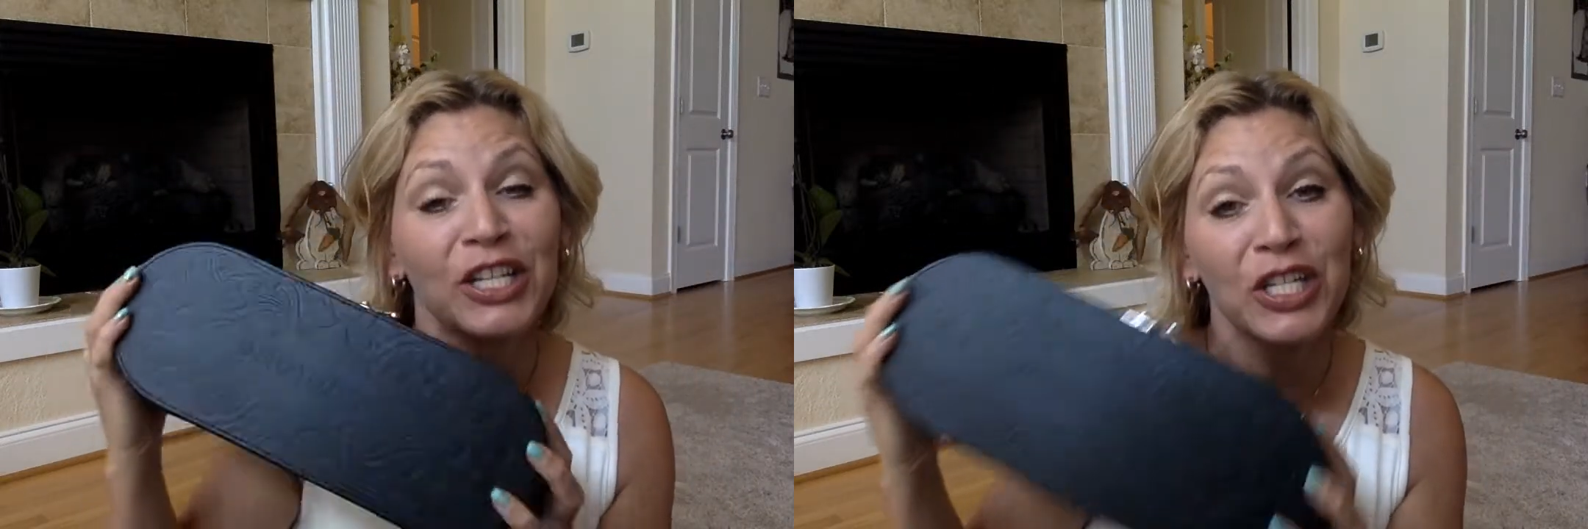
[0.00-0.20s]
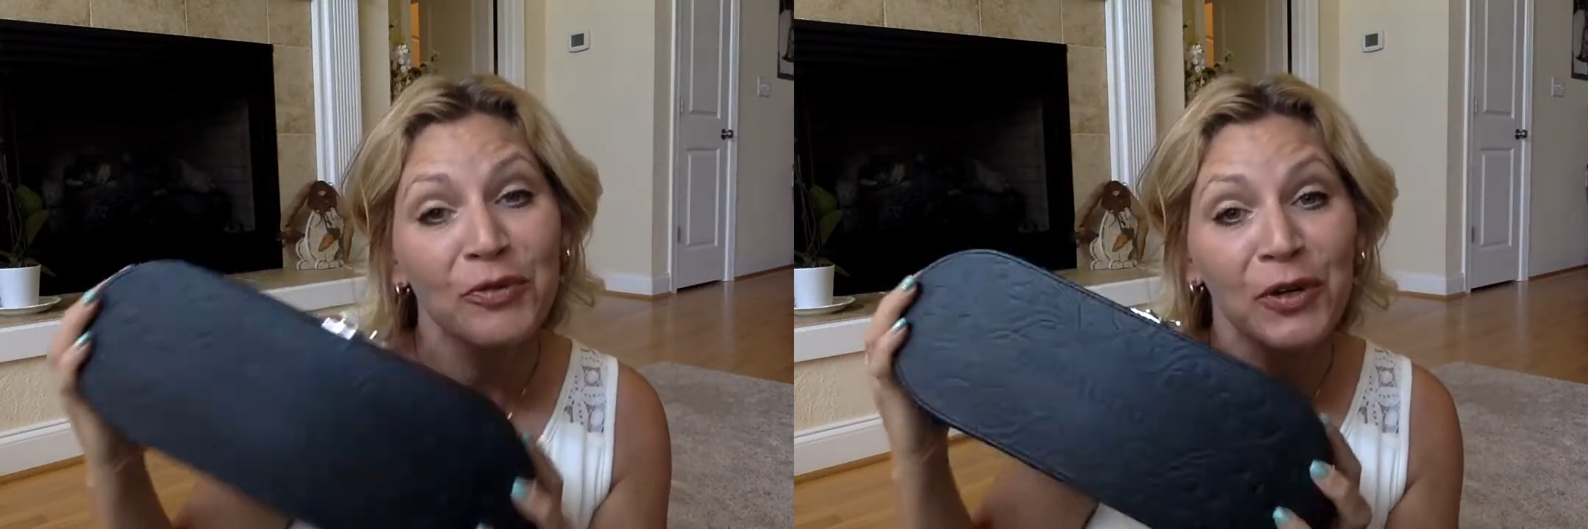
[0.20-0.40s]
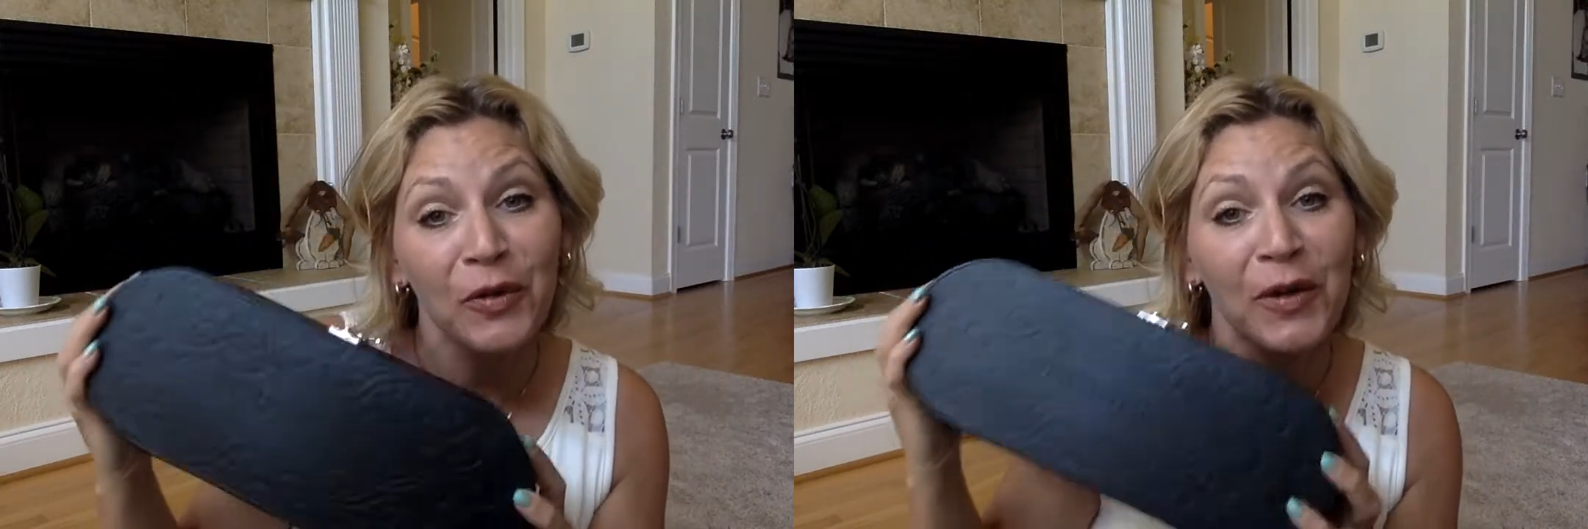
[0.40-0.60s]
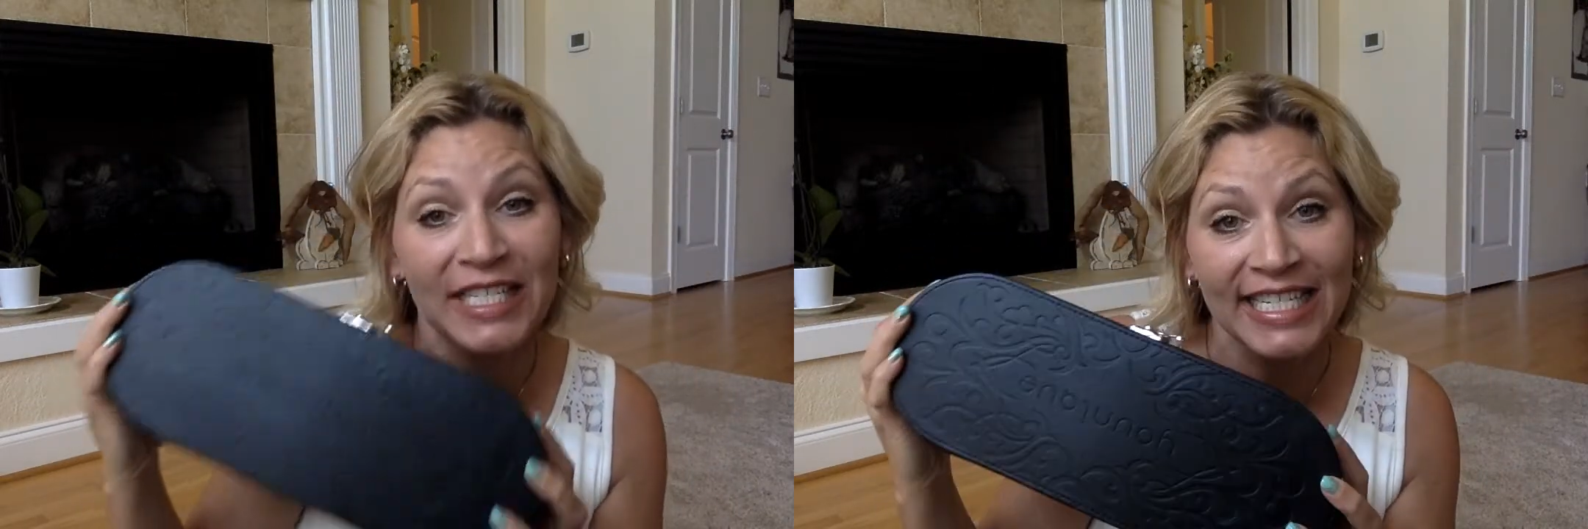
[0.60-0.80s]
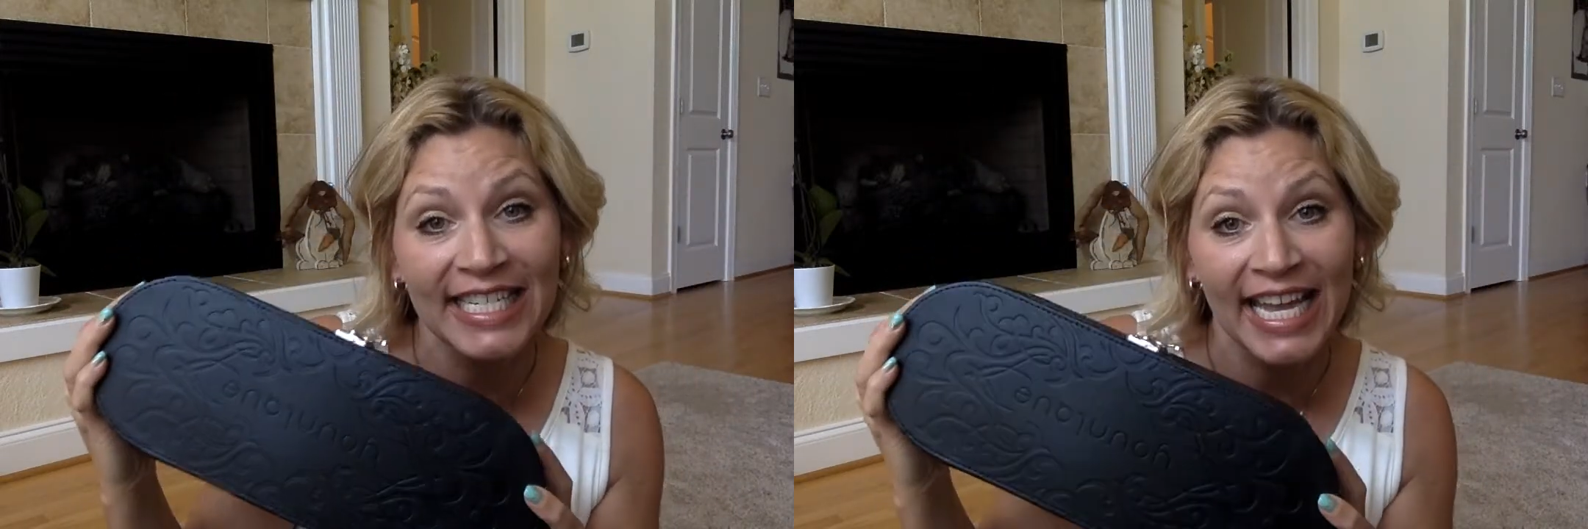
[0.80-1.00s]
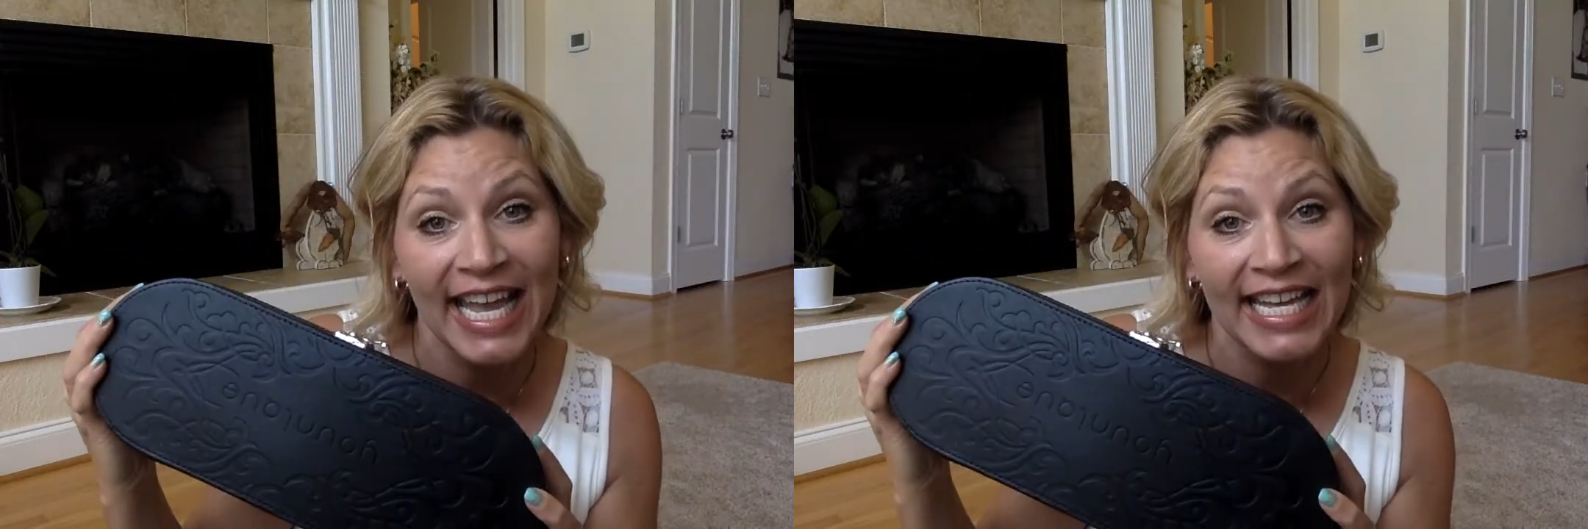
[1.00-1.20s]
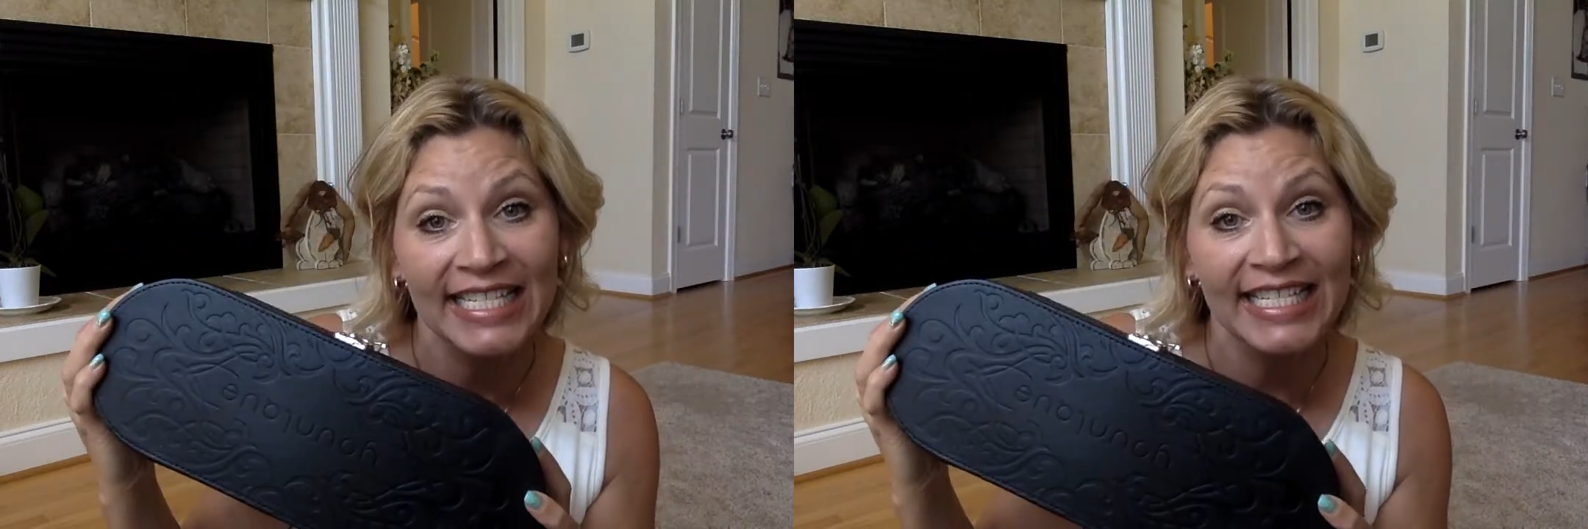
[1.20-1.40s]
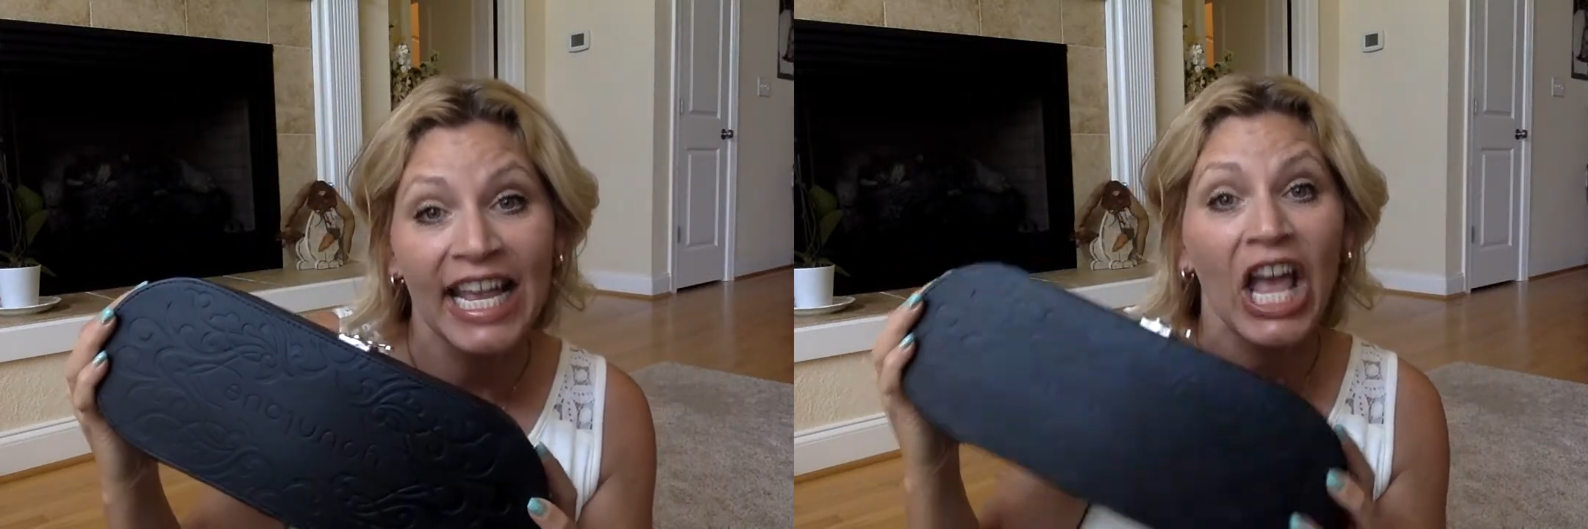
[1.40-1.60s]
you are going to
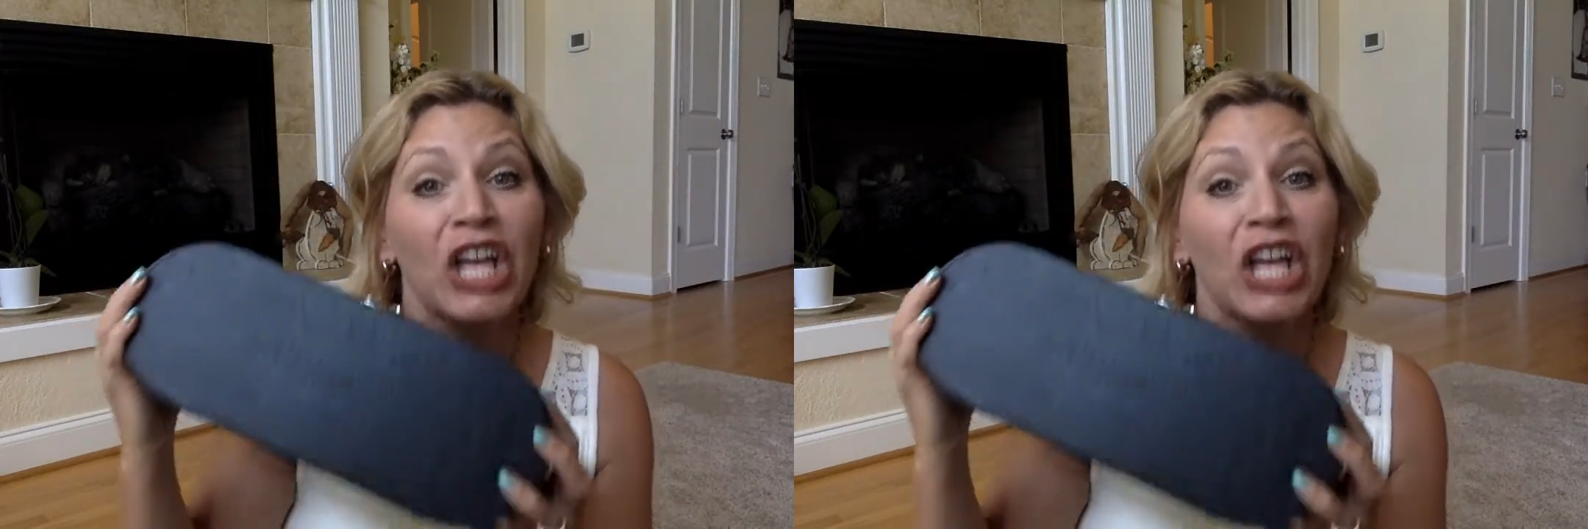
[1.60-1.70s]
get